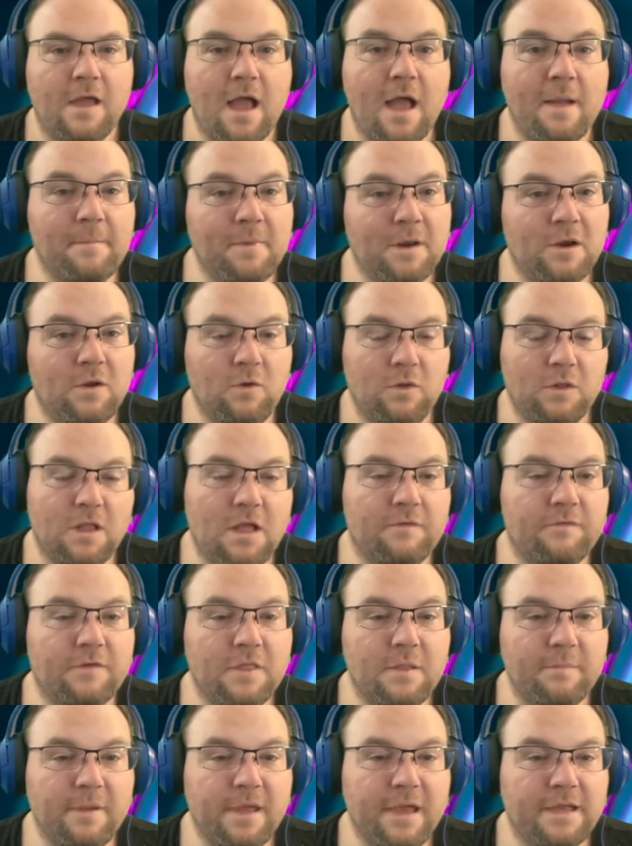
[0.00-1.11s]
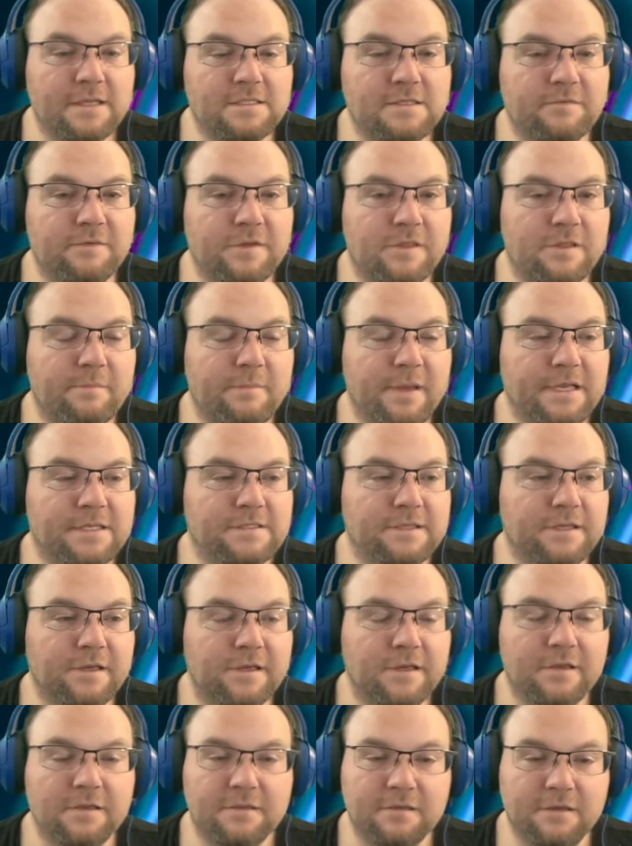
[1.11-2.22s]
I'm going to hold off on the passive and the
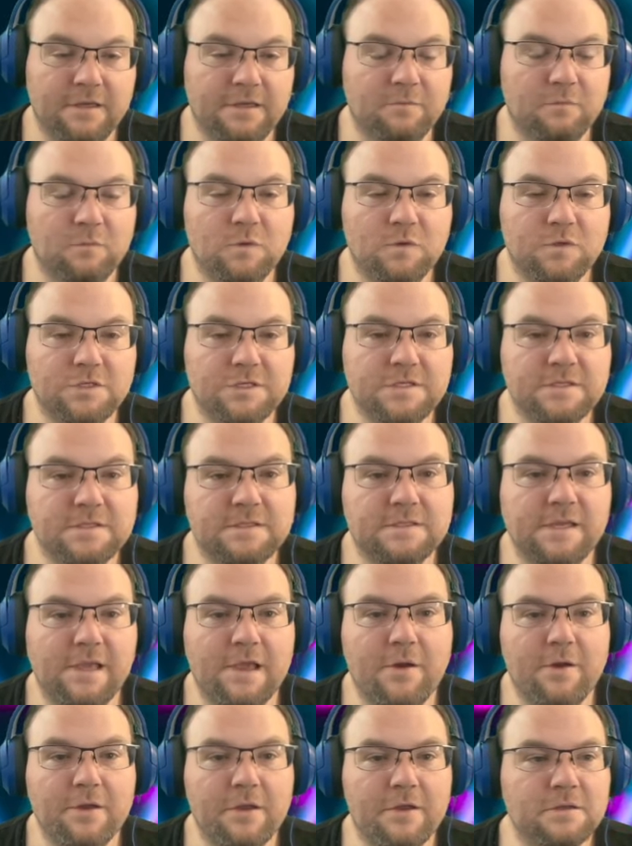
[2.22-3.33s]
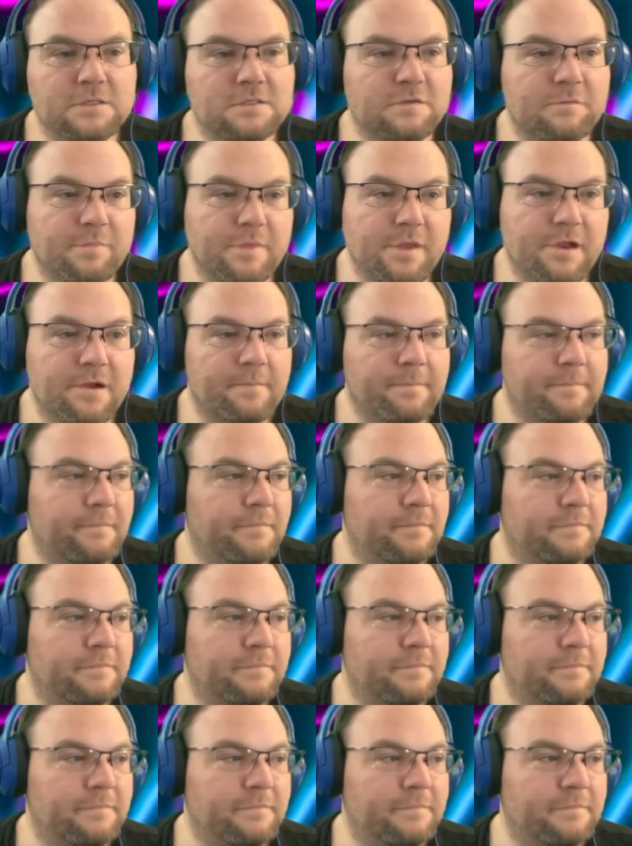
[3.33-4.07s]
basic, and we'll just see how it goes from there.